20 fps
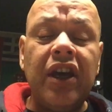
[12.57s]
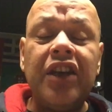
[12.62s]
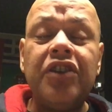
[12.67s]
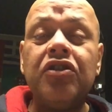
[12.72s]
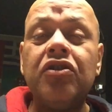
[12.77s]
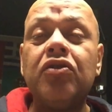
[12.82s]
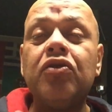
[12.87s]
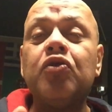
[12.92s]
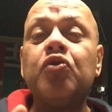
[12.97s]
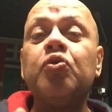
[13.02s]

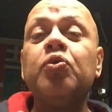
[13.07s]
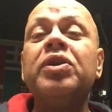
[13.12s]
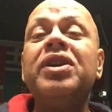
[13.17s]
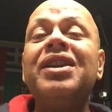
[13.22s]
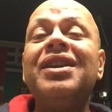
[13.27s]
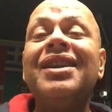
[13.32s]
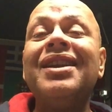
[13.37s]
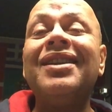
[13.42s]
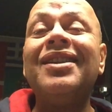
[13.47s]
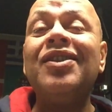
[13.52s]
As you could
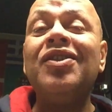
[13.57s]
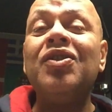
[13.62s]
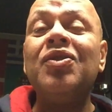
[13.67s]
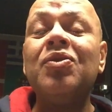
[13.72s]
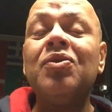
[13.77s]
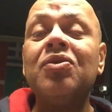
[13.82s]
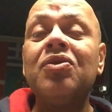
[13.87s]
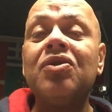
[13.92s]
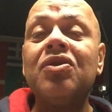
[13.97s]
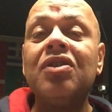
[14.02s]
read in the
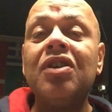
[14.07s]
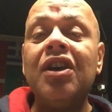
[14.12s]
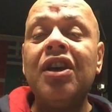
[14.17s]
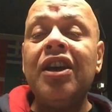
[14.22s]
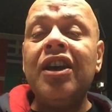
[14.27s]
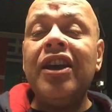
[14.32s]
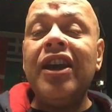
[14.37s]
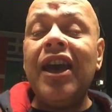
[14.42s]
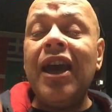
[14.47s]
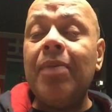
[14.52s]
news,
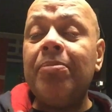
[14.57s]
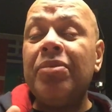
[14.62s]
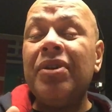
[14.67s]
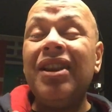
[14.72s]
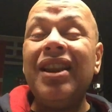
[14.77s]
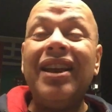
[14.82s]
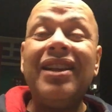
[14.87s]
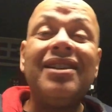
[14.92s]
Apple